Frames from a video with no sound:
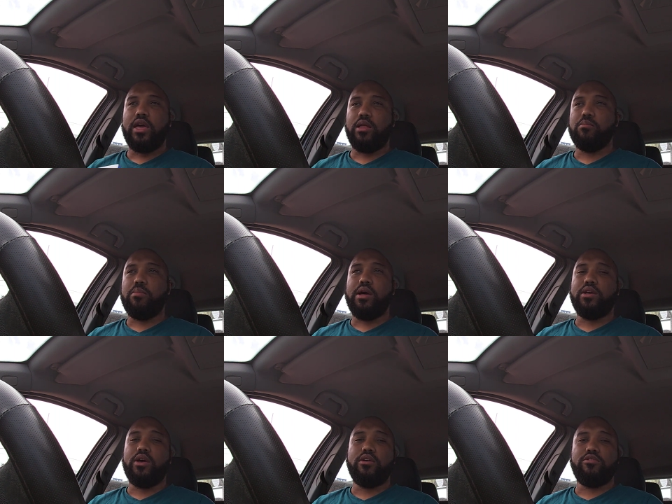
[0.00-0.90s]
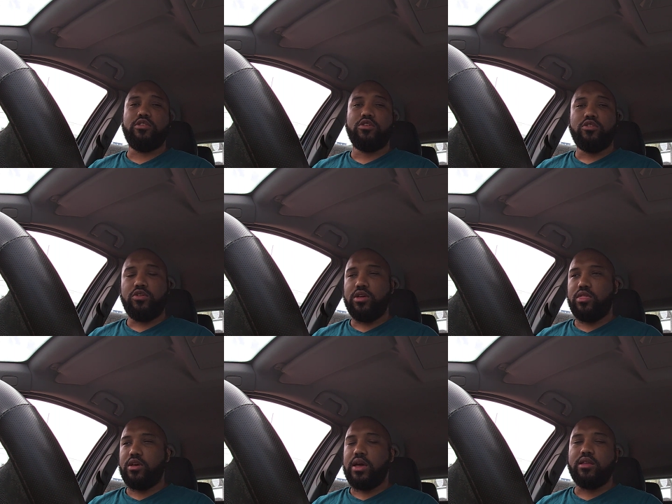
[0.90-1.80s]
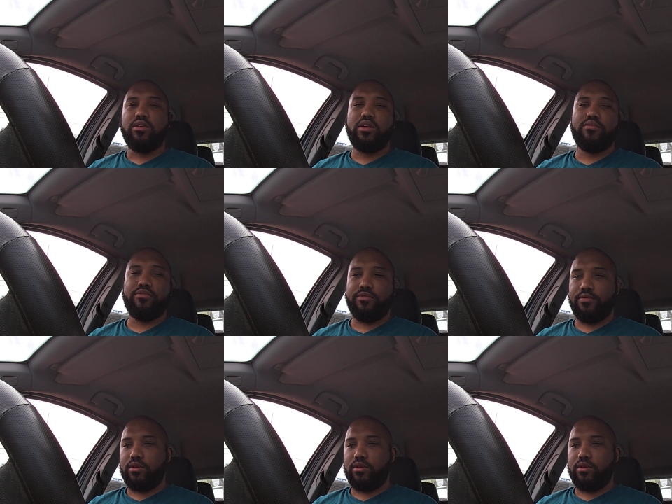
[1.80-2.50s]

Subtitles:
and Biohazard together. I don't have